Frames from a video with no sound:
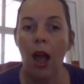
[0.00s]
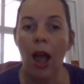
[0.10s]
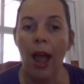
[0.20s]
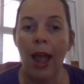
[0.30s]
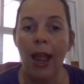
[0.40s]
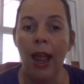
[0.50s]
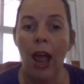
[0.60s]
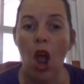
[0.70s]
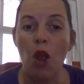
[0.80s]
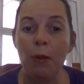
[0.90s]
I
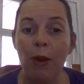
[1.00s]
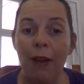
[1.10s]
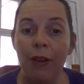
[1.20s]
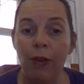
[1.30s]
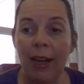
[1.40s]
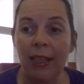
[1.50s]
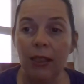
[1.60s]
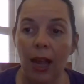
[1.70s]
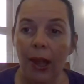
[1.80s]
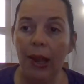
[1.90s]
hope you have a great
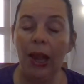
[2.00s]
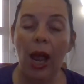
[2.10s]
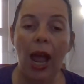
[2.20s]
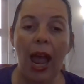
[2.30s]
day